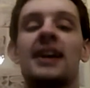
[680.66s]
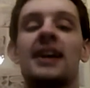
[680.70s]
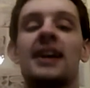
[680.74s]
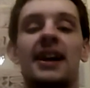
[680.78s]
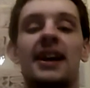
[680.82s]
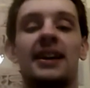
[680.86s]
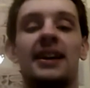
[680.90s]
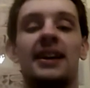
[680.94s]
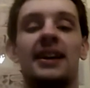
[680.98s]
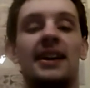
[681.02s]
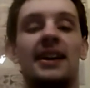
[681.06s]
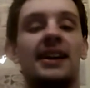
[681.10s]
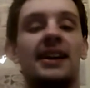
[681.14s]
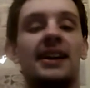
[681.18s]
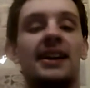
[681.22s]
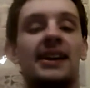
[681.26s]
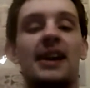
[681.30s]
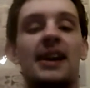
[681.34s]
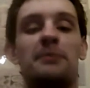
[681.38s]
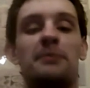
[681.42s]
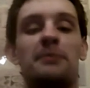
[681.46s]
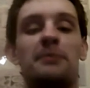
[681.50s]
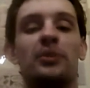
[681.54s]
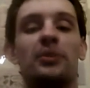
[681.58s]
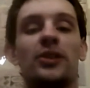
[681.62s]
in a
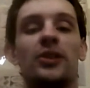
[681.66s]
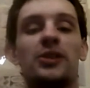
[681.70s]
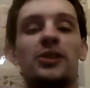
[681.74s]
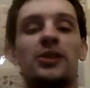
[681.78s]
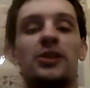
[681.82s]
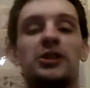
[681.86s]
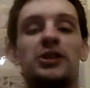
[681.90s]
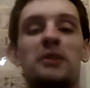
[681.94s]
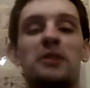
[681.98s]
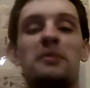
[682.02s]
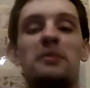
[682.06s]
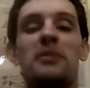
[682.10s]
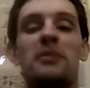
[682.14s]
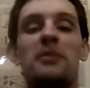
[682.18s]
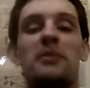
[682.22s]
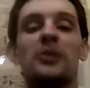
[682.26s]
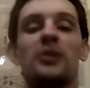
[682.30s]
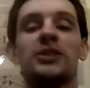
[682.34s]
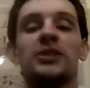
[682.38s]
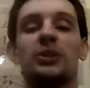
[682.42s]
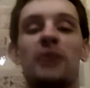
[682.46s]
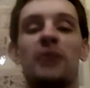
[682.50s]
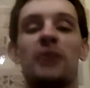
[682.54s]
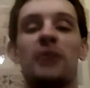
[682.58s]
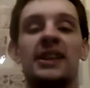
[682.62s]
couple of those Super
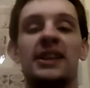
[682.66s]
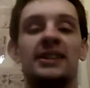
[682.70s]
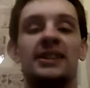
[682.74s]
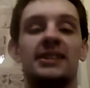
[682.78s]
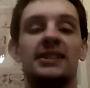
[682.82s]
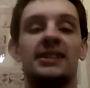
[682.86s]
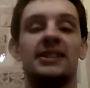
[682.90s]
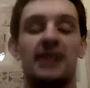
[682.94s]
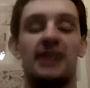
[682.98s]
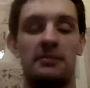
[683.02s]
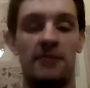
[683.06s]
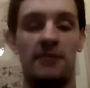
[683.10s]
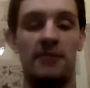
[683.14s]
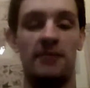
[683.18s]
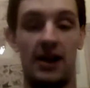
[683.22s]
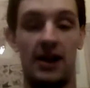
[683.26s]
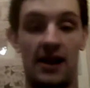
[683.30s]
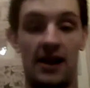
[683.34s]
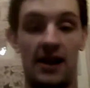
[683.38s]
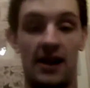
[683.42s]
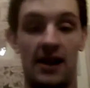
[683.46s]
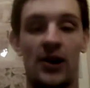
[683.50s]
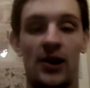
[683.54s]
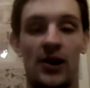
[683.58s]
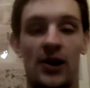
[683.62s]
Bowls to win some
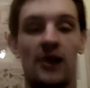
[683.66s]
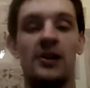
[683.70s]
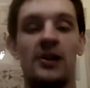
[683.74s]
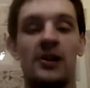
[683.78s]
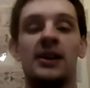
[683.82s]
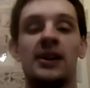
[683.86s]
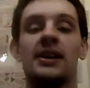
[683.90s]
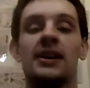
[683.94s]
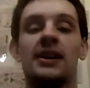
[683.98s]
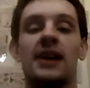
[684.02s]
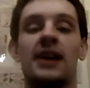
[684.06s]
of our